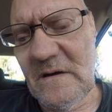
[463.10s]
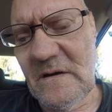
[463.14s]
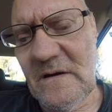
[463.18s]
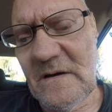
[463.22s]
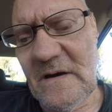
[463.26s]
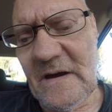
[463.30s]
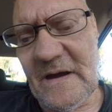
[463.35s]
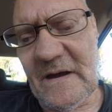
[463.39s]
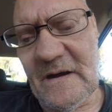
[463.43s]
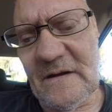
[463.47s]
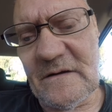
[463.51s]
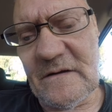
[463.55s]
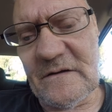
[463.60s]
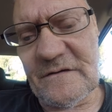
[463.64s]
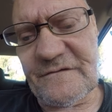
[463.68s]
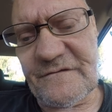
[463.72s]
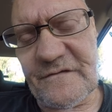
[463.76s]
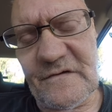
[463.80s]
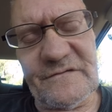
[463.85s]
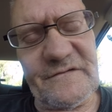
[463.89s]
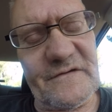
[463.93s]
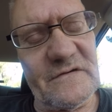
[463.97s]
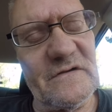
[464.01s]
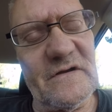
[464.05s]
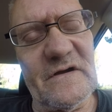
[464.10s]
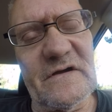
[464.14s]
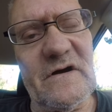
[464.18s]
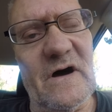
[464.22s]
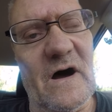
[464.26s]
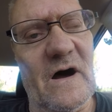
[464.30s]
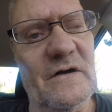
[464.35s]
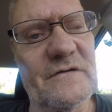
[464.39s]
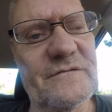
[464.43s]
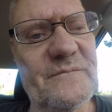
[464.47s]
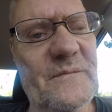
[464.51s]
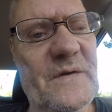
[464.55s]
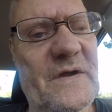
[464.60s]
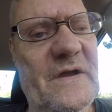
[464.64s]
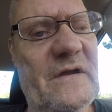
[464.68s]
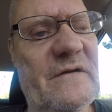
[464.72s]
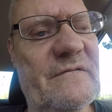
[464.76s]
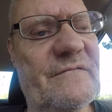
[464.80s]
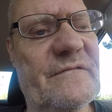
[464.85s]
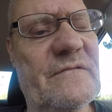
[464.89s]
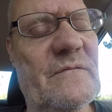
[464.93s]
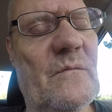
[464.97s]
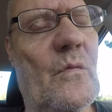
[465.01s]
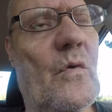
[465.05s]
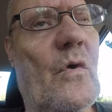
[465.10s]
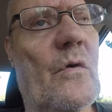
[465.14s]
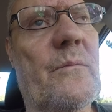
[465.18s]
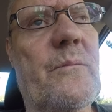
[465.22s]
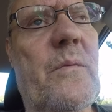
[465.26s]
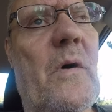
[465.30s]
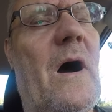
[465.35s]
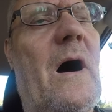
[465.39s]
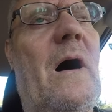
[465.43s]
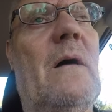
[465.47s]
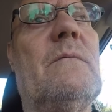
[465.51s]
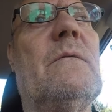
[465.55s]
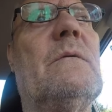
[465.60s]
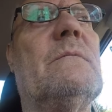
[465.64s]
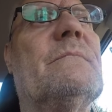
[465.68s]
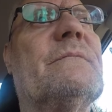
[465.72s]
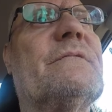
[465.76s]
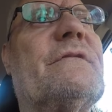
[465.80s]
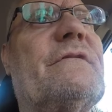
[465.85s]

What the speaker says: And it's just going to cause me even more problems.